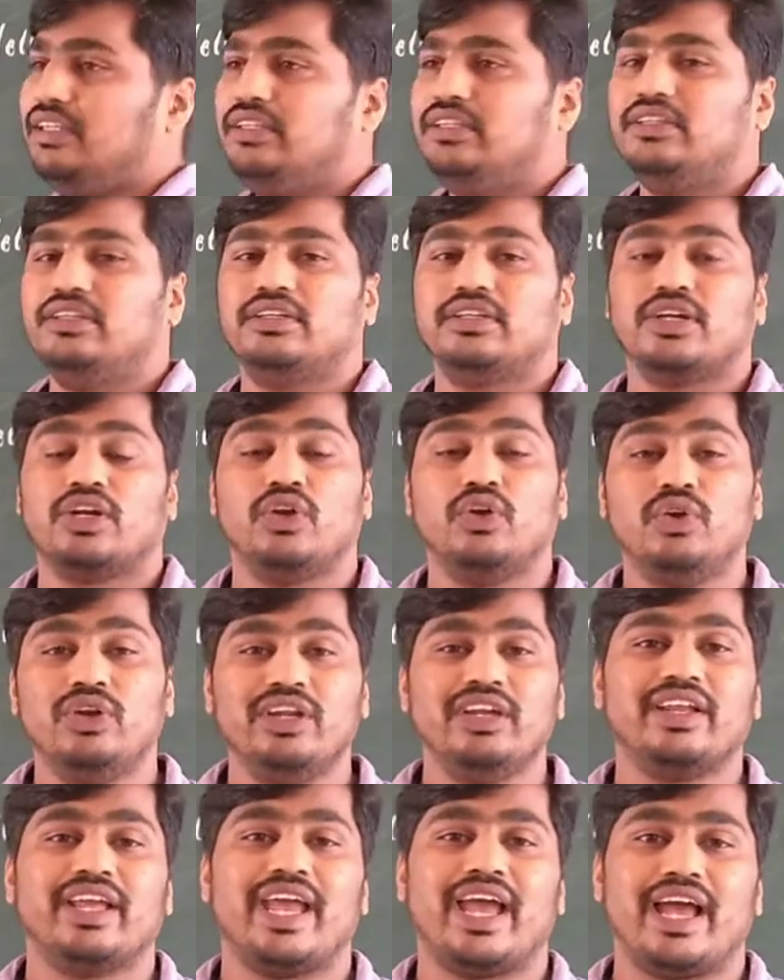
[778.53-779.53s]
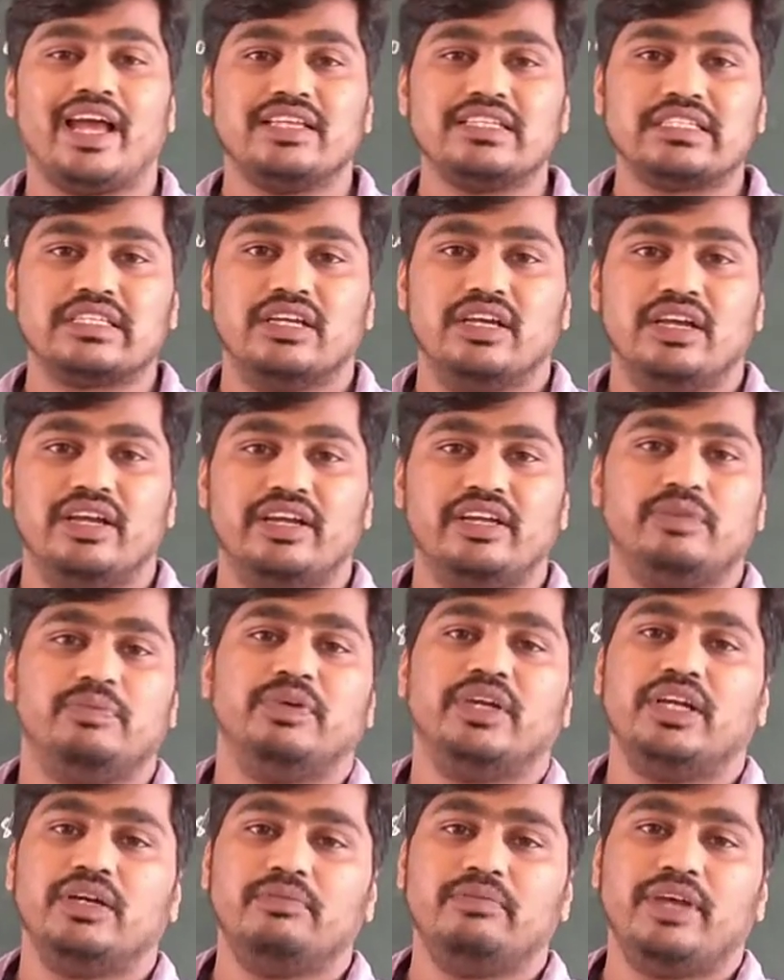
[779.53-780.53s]
the chlorine gas, it
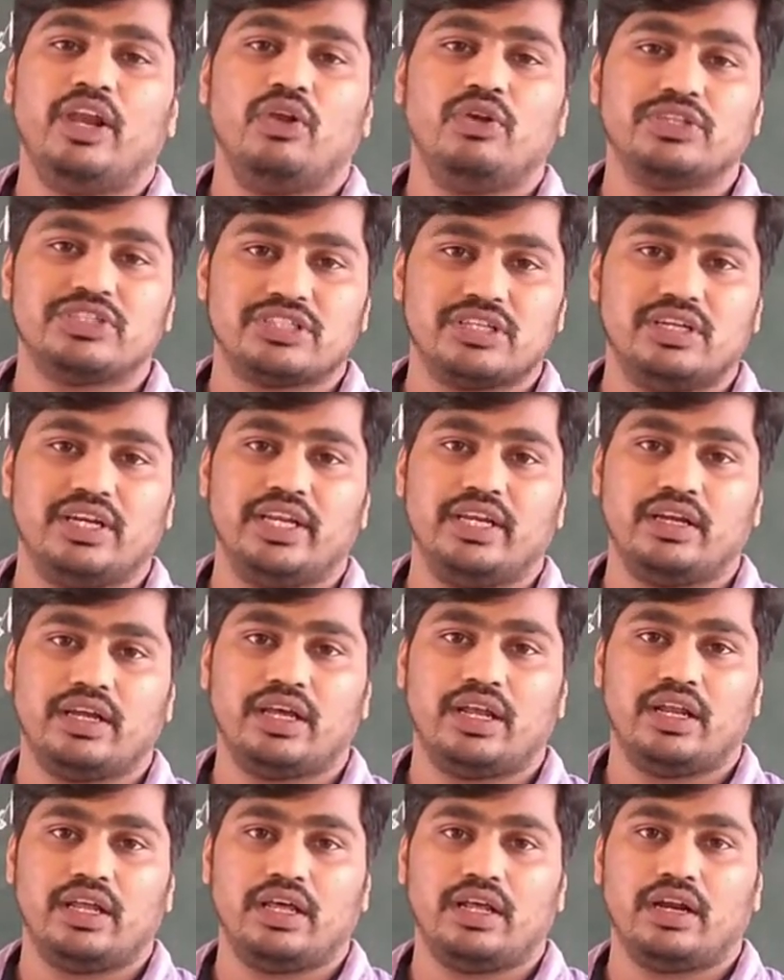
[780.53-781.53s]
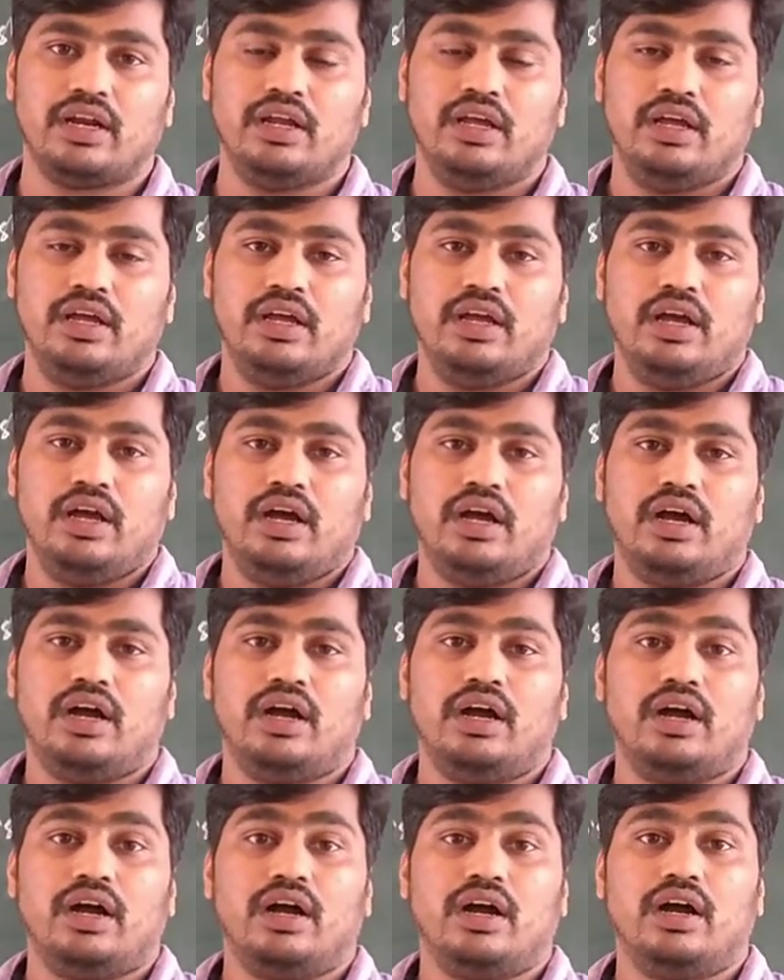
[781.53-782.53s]
becomes yellowish green color.
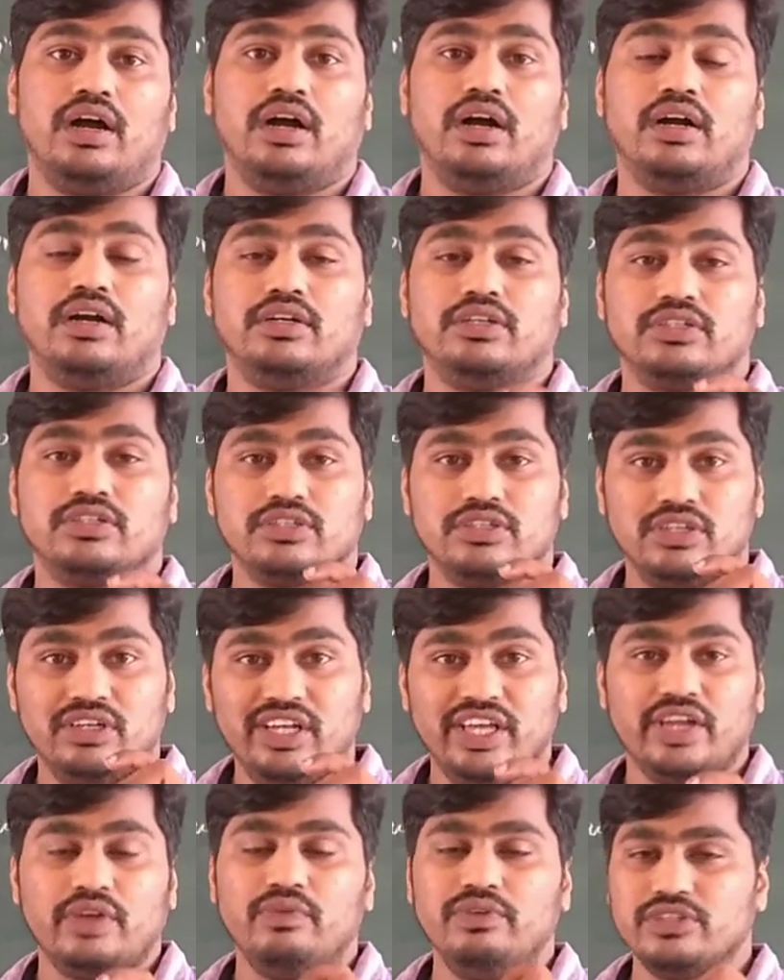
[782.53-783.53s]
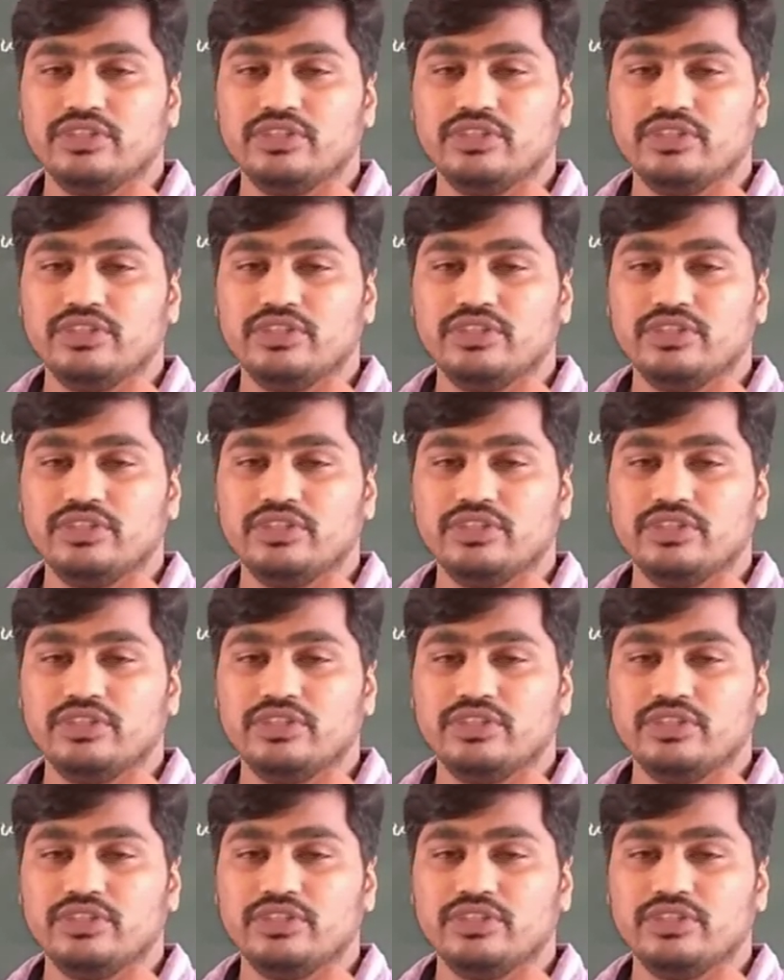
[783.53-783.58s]
Liquid